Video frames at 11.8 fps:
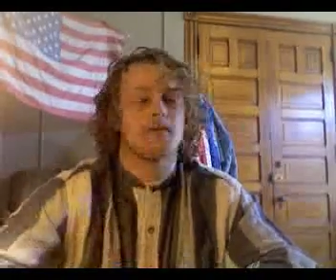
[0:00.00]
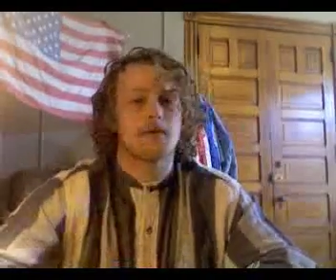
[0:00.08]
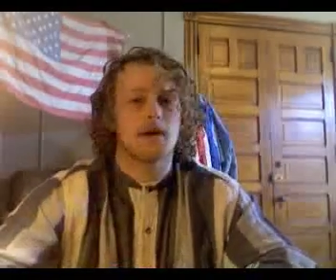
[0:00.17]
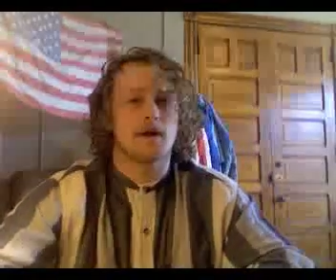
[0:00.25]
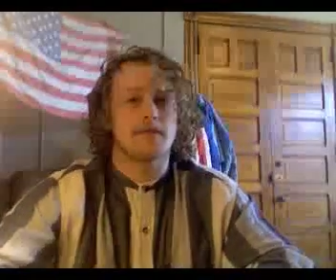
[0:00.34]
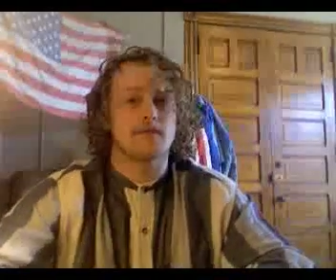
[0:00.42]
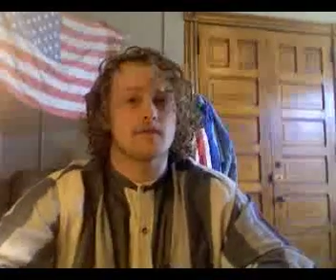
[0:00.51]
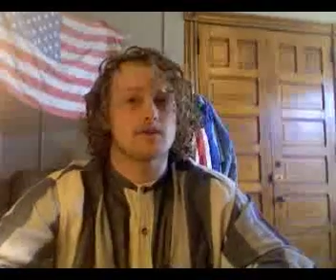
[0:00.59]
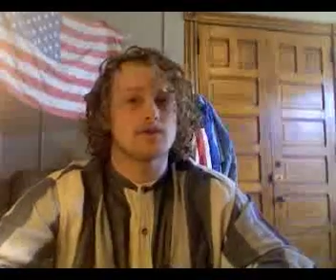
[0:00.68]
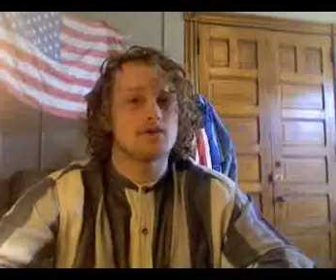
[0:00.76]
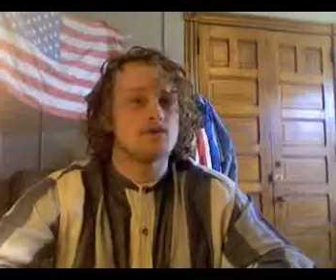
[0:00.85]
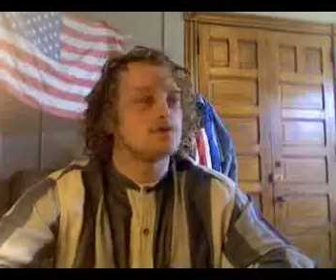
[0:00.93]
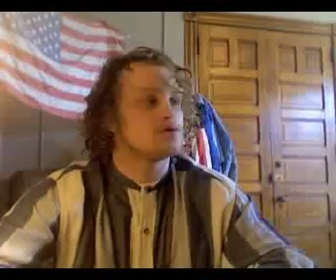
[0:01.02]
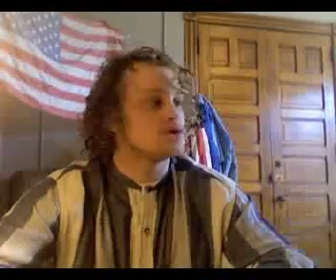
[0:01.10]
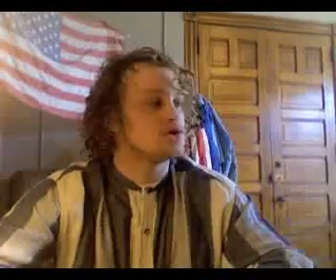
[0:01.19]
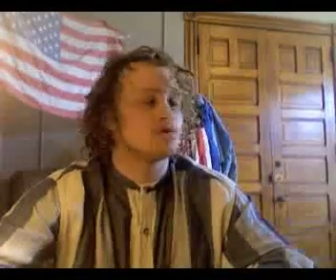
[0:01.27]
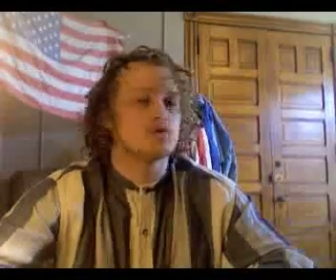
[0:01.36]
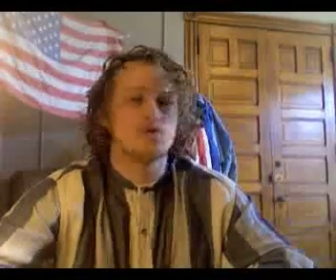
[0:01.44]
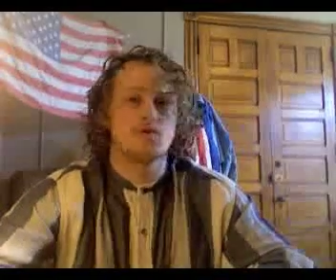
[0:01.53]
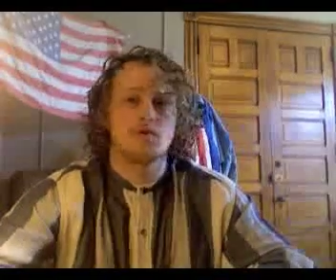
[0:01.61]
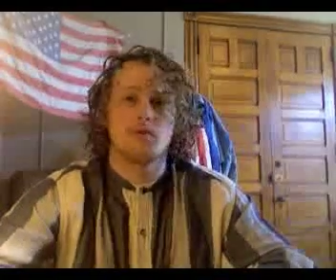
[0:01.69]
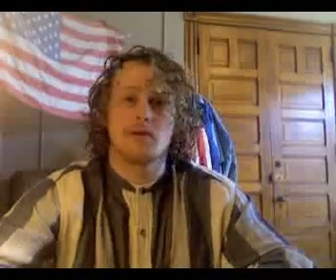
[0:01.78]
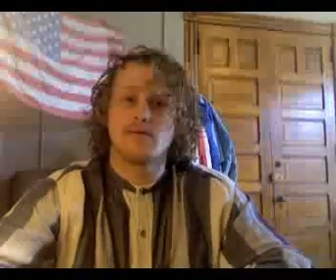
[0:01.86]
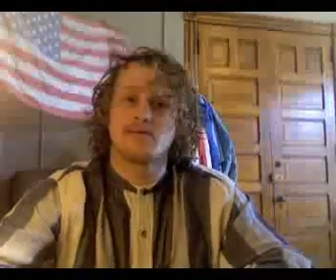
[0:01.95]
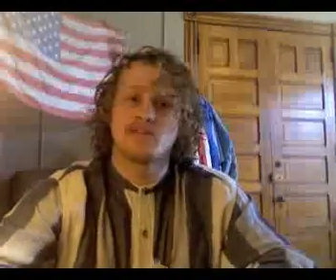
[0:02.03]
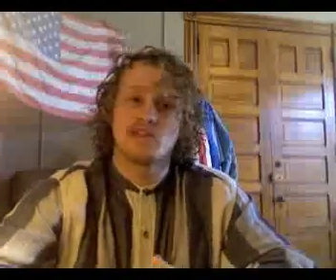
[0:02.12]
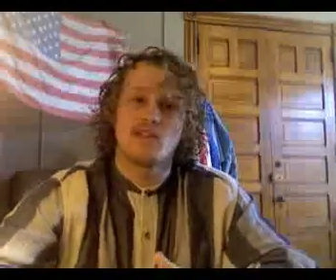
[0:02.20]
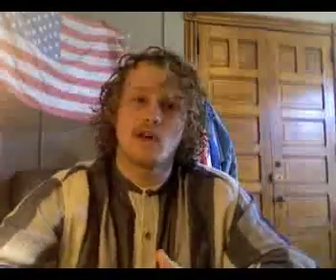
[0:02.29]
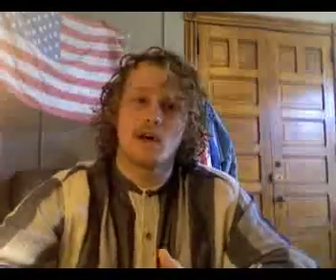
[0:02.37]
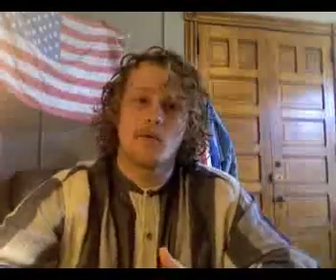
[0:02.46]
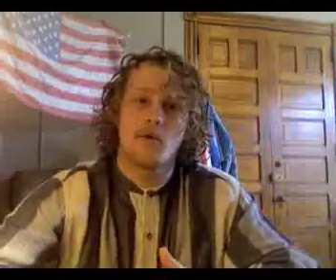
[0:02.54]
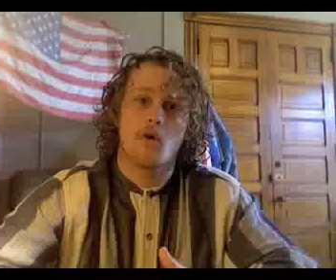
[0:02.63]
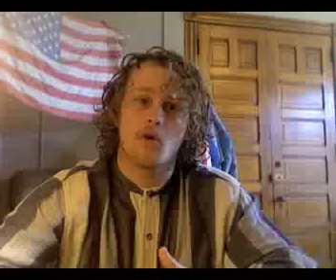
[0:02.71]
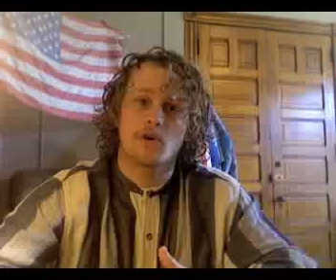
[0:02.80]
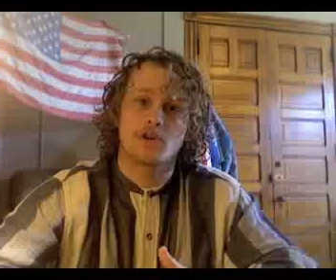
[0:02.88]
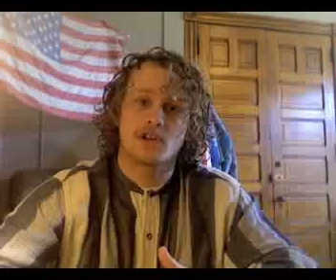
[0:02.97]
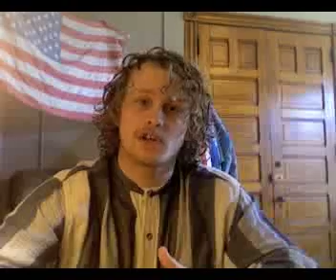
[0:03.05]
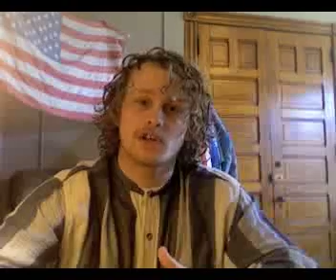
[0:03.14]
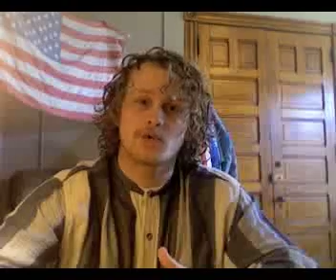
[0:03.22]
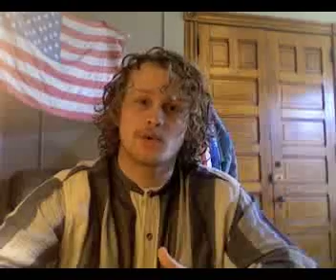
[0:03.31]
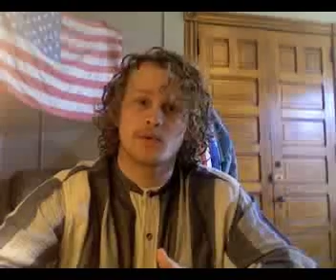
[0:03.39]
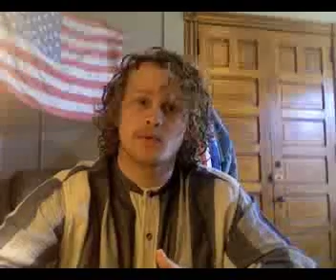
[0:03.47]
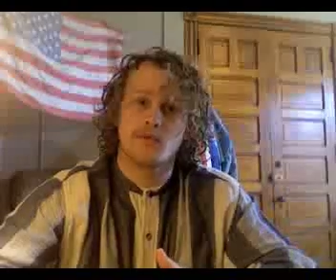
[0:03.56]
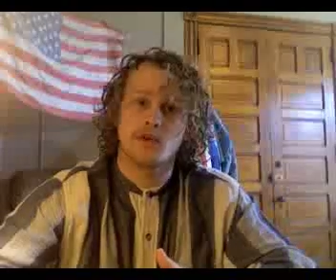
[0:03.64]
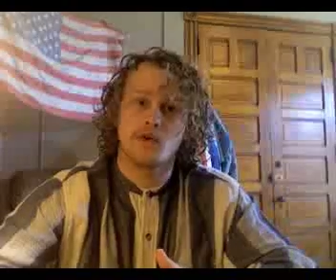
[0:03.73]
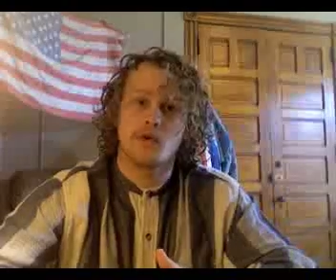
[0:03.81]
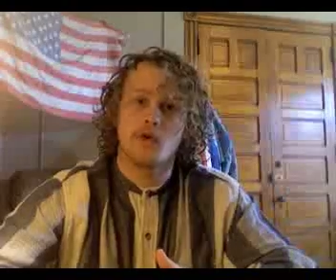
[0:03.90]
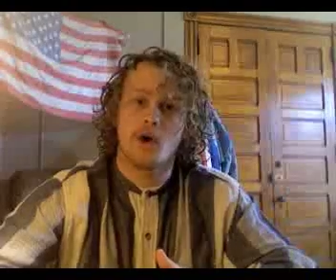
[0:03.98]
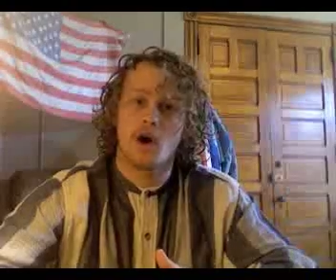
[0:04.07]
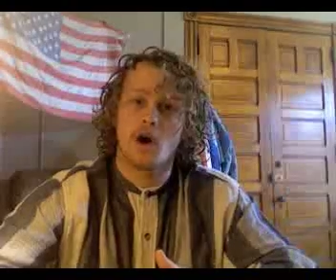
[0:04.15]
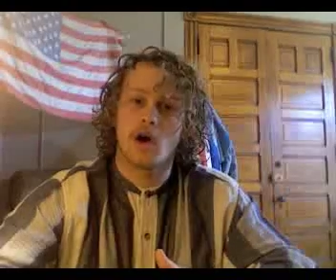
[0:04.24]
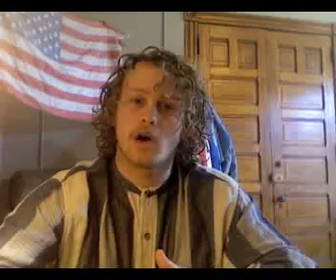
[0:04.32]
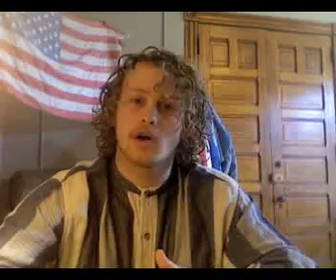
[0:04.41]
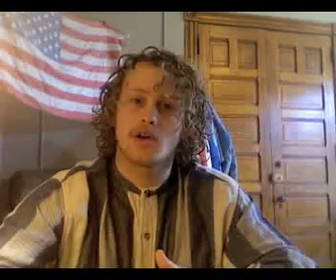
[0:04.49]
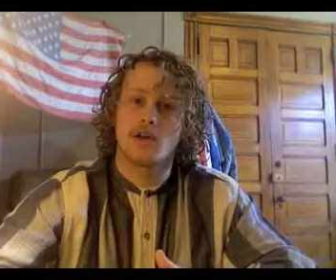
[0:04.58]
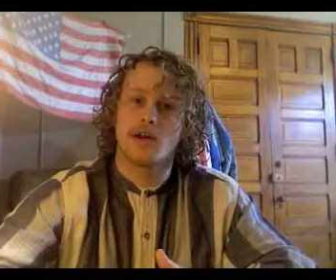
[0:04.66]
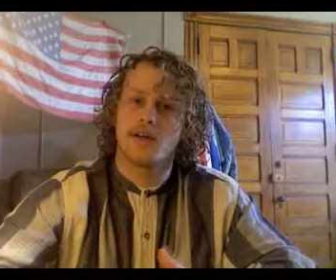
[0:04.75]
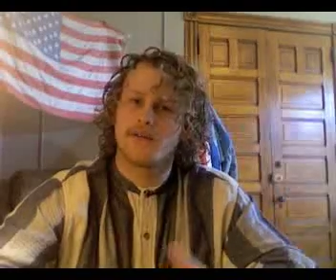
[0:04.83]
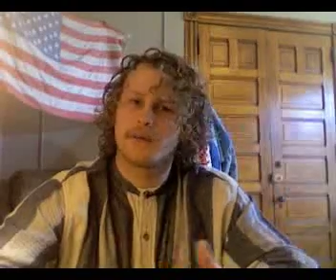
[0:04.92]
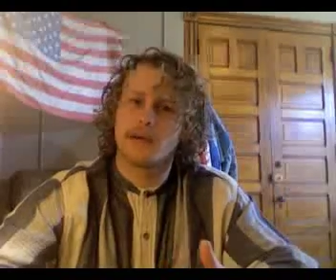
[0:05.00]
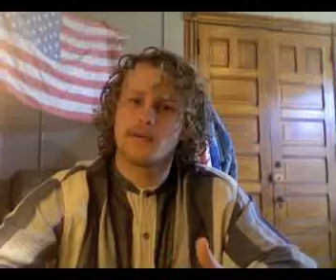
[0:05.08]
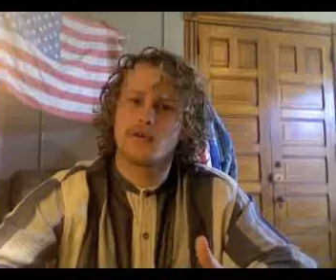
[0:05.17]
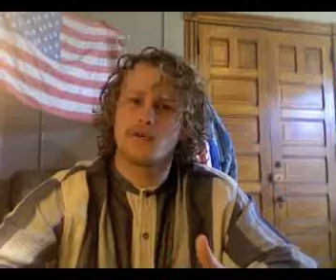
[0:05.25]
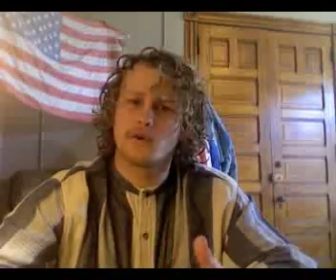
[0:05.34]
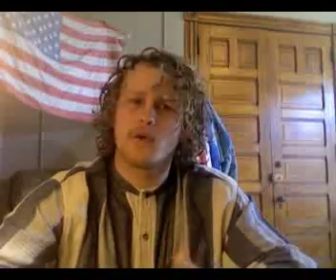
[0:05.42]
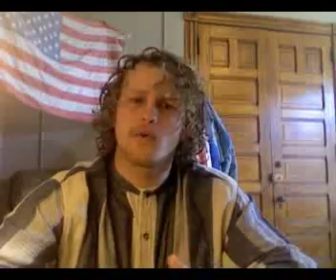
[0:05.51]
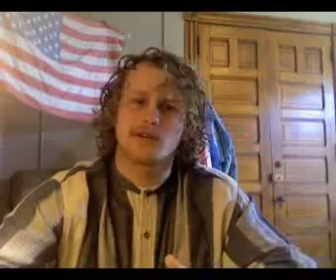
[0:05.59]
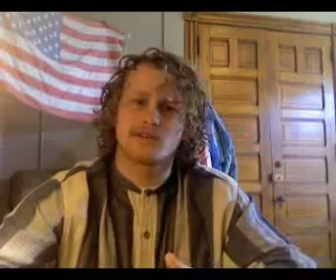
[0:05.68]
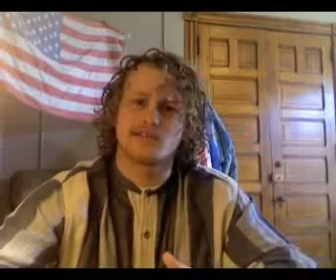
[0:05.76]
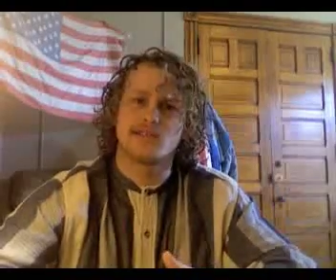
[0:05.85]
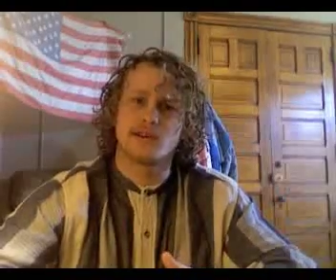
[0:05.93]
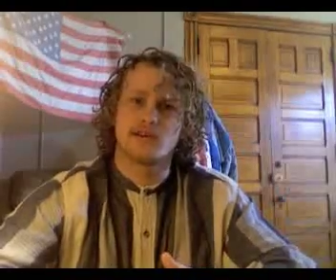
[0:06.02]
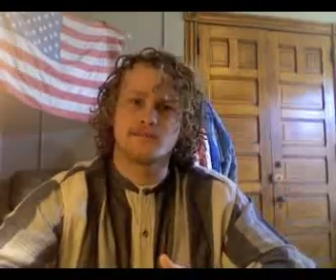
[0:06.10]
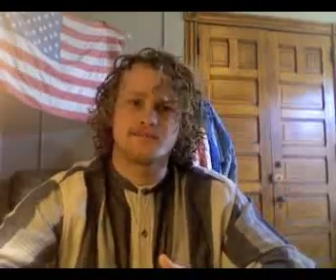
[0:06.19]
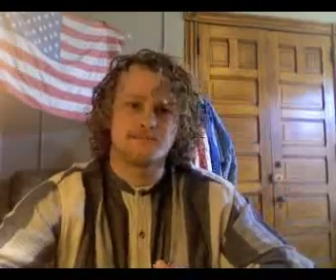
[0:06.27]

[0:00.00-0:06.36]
and for you to maybe see them or to get a quick review on if maybe you don't want to see them.